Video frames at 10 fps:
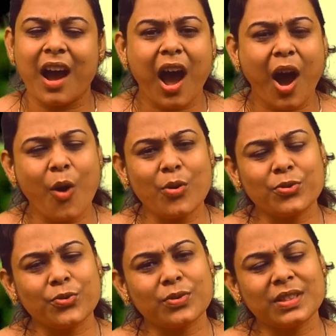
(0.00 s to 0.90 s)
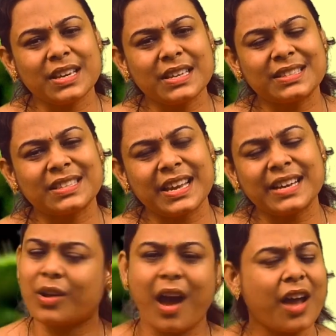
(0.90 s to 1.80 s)
how do these
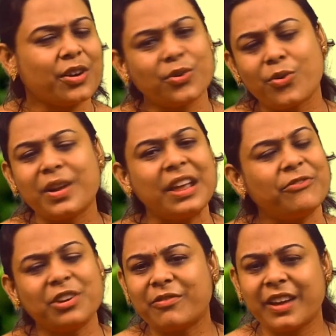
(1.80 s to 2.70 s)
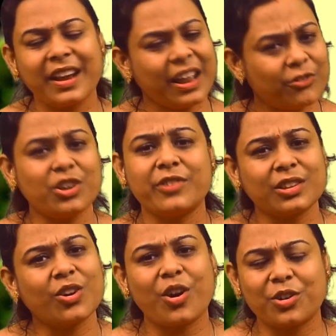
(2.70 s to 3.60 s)
seeds are grown everywhere? Have you ever
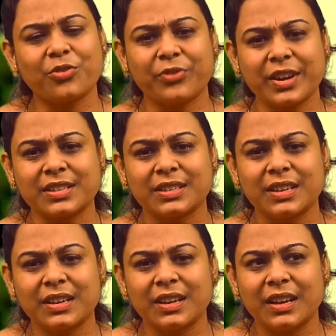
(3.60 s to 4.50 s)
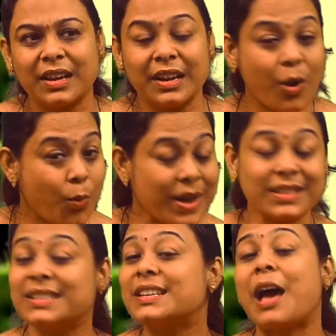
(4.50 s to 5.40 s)
thought of it? Now
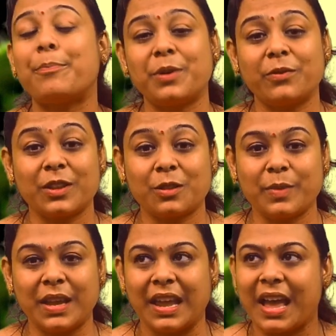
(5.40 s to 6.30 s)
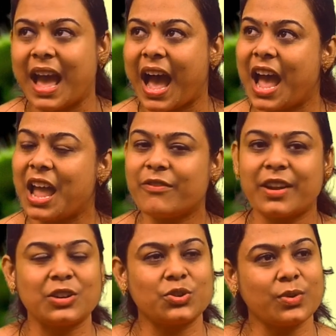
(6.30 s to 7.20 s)
once it happened with me. I
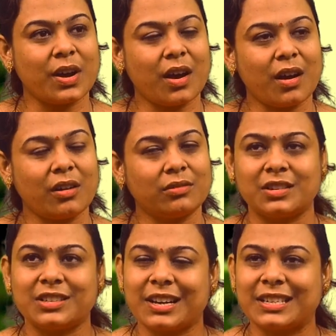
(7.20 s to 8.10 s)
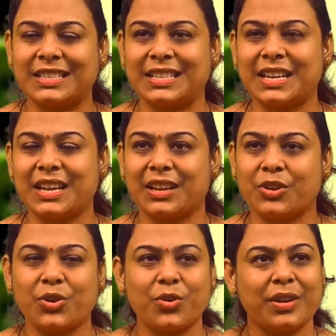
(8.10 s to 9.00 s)
went to a
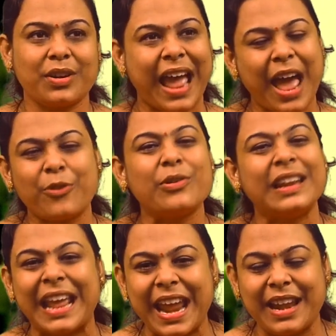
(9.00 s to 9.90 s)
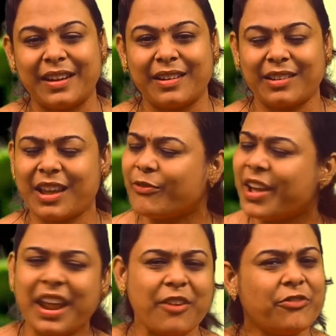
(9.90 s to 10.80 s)
dirty, narrow lane
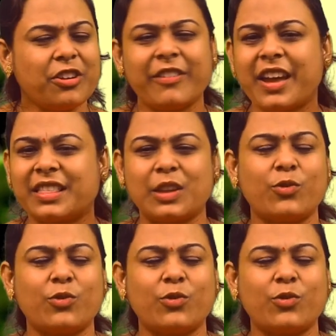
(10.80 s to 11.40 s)
where everywhere there